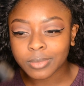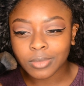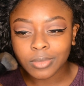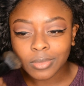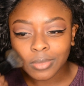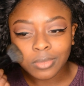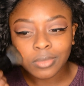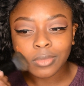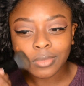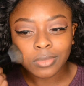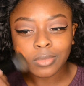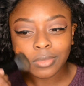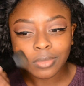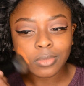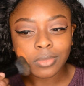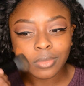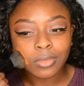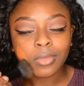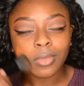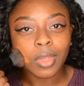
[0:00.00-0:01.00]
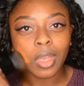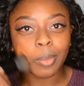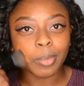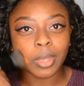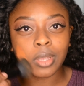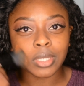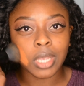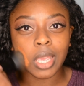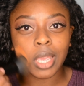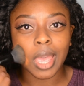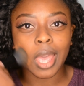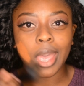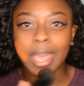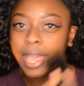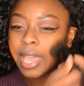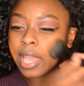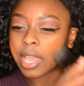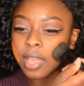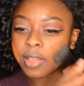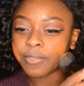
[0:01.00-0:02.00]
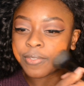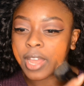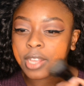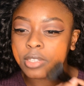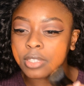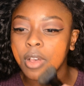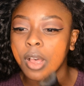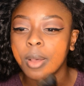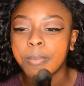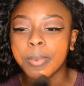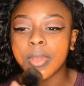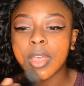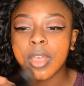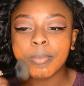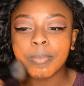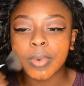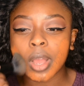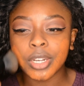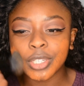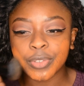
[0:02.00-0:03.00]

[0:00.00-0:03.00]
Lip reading: With foundation, there's not really any special tricks.